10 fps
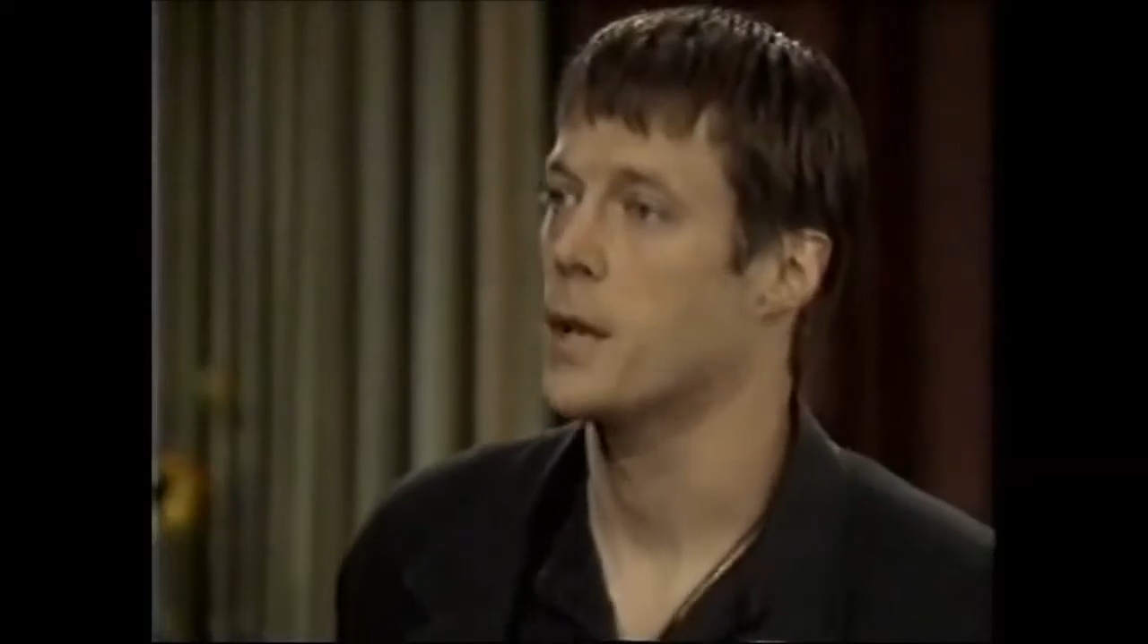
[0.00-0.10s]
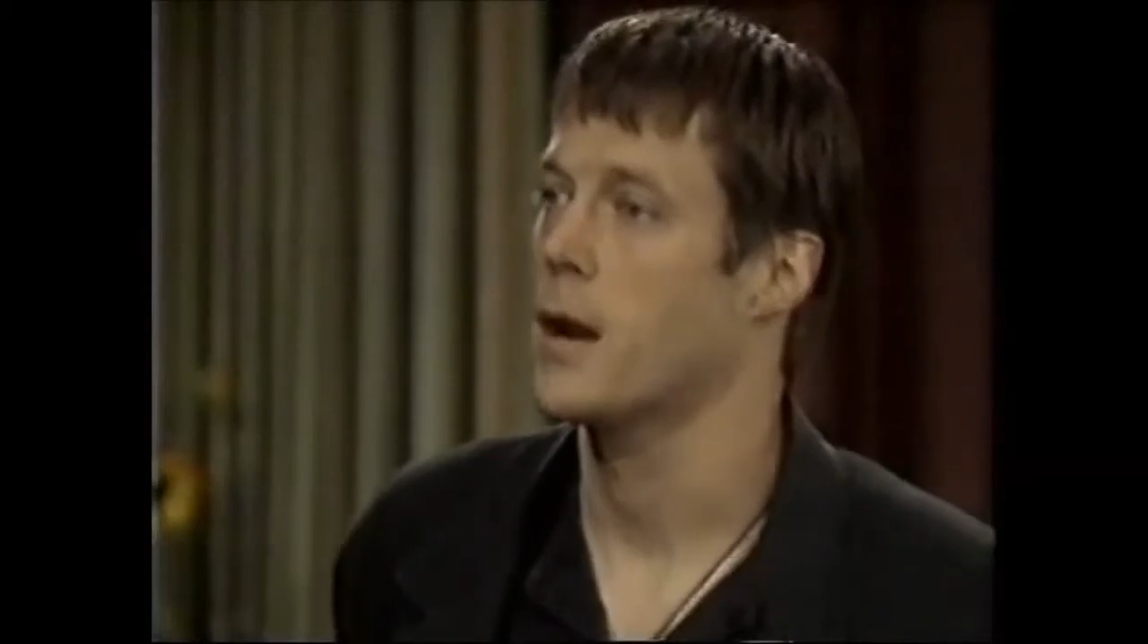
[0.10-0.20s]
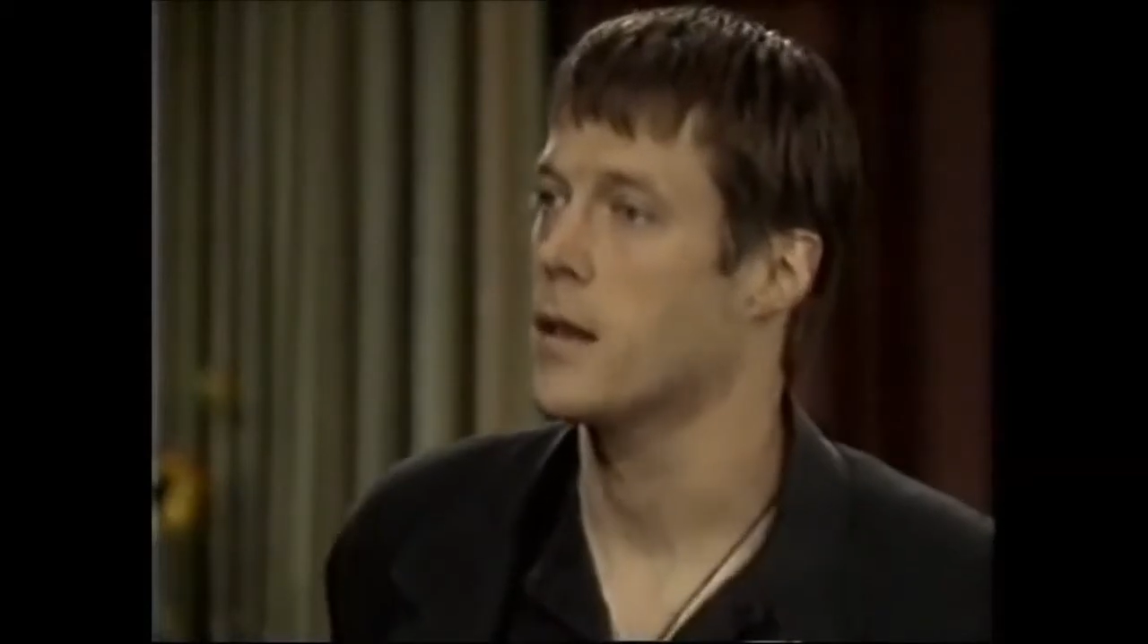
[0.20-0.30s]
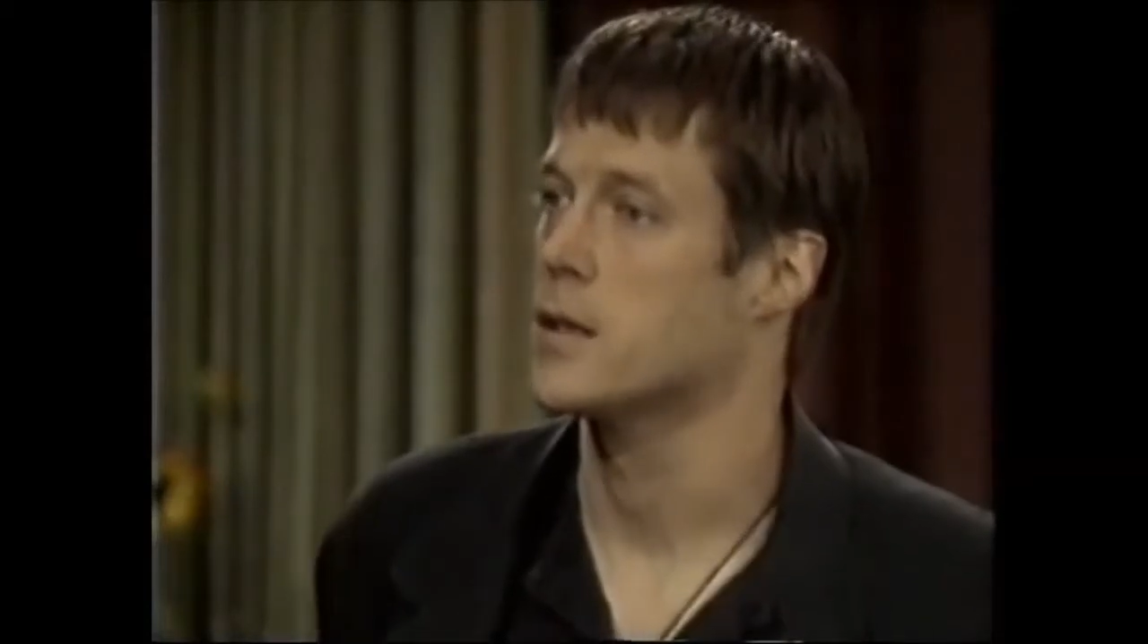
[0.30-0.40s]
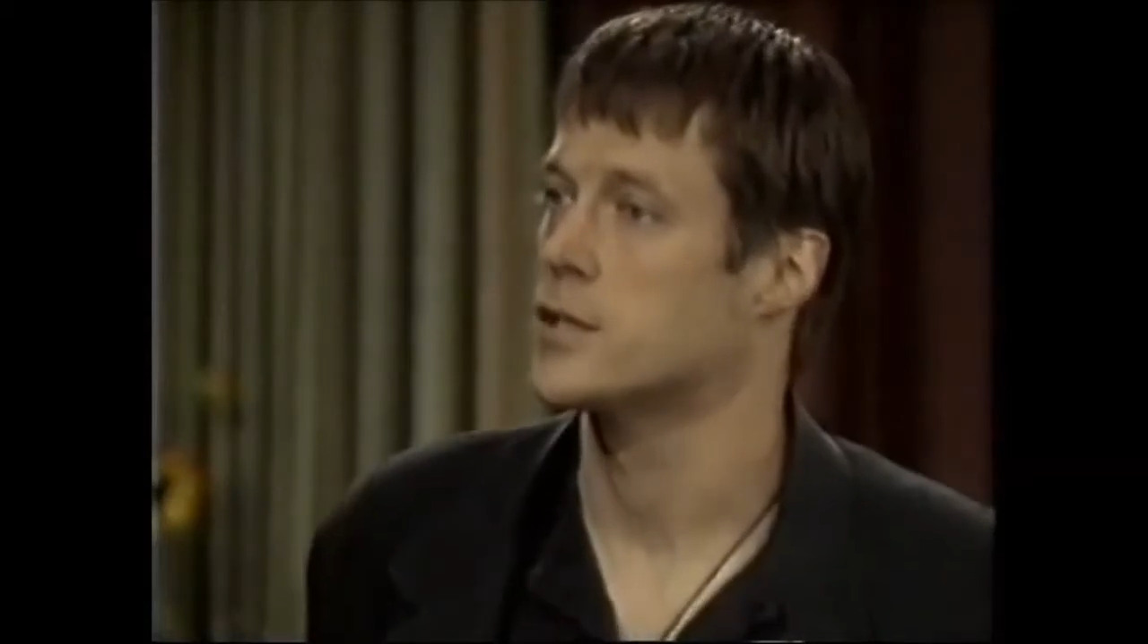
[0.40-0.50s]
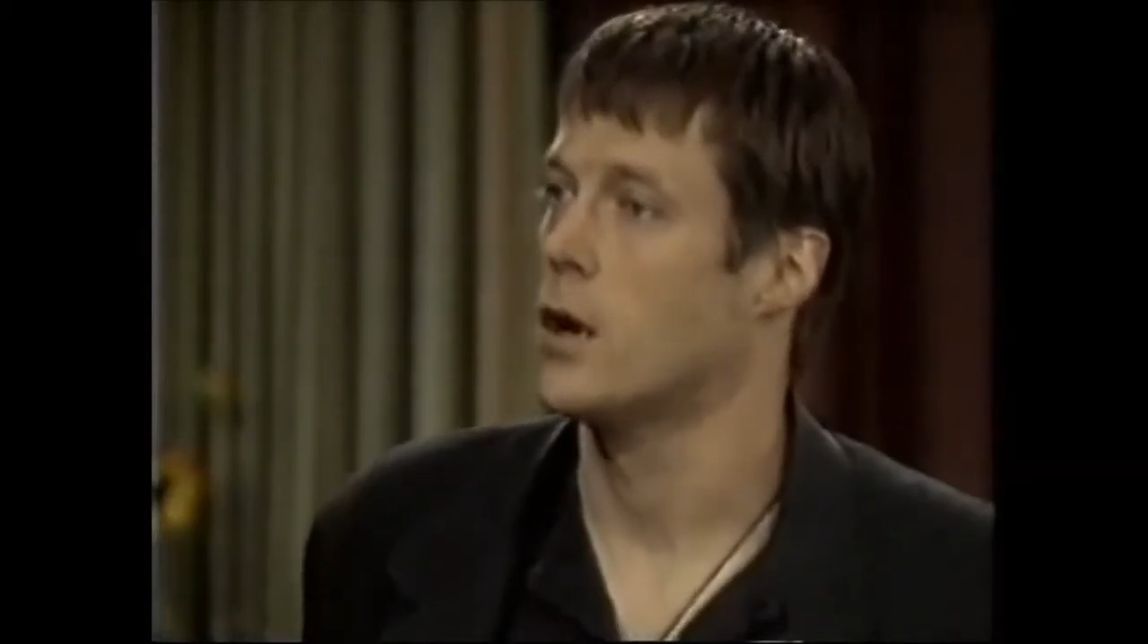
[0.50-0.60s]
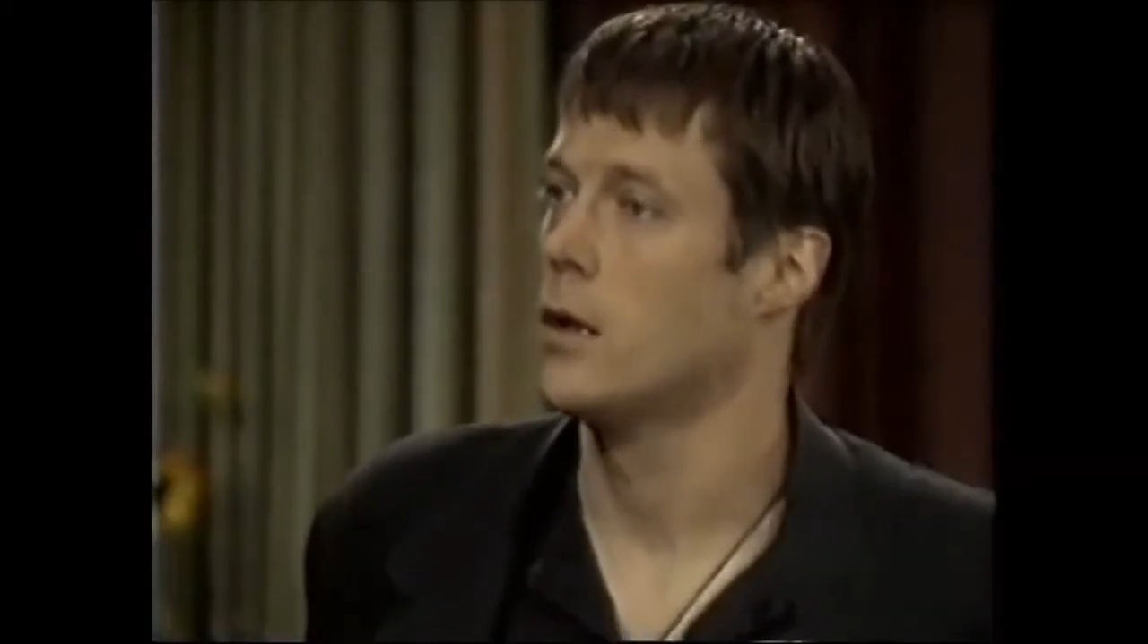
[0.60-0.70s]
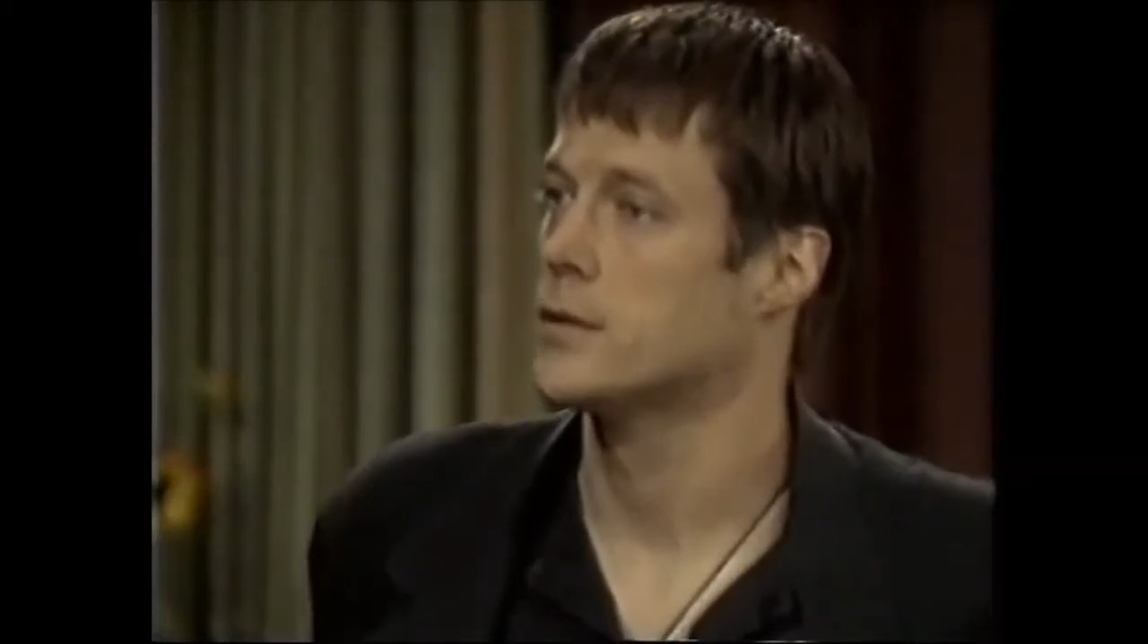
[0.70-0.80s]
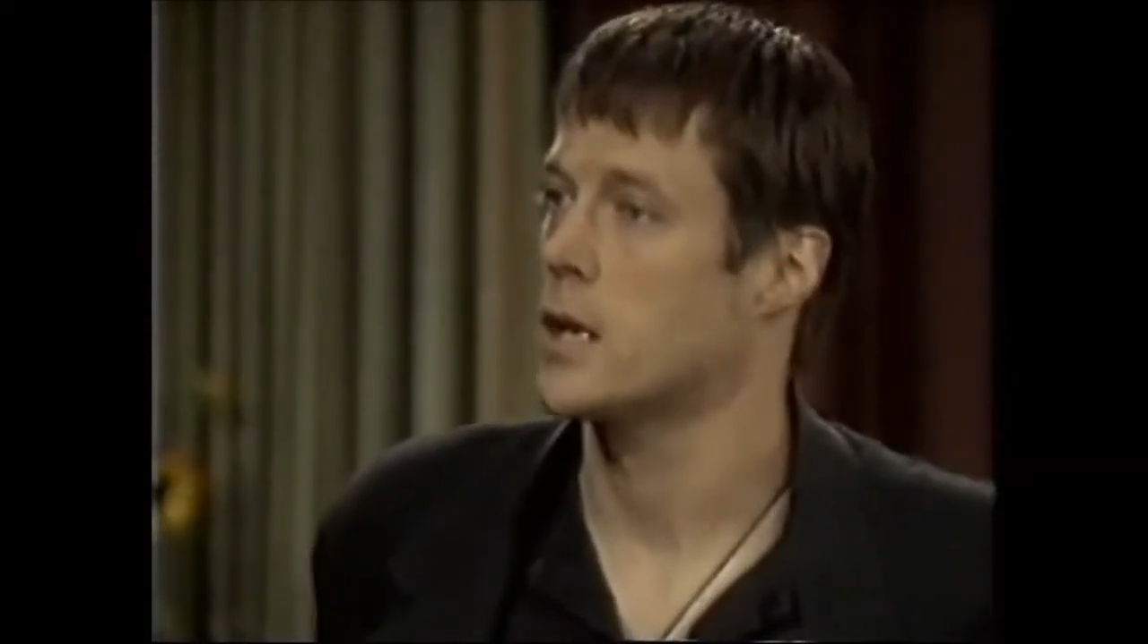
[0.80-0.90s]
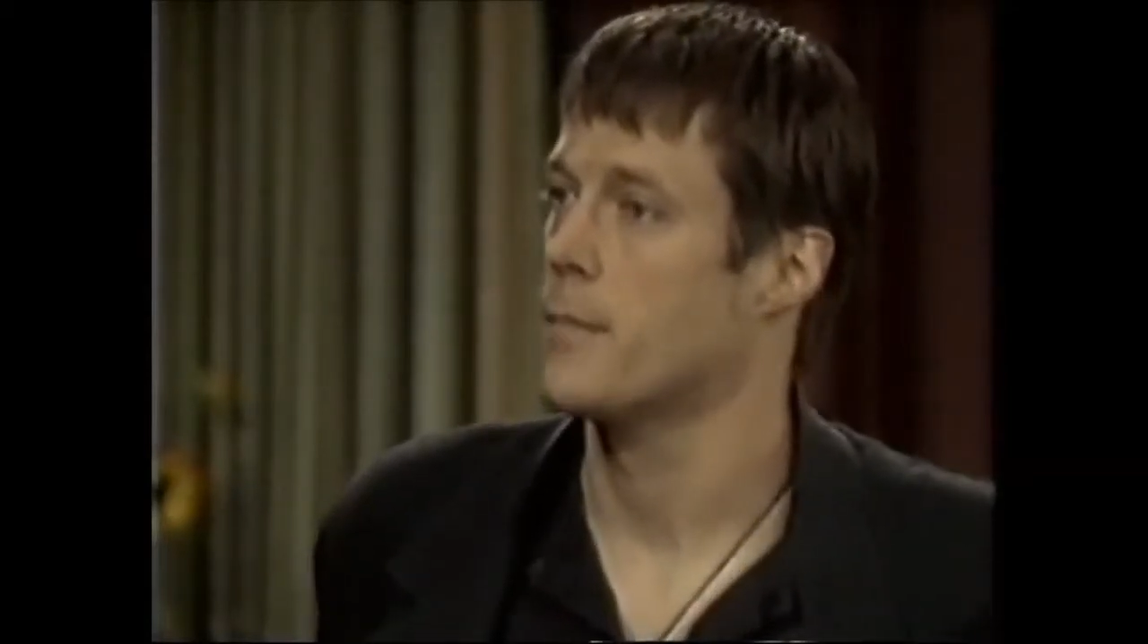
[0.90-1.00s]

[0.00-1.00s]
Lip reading: planning the assault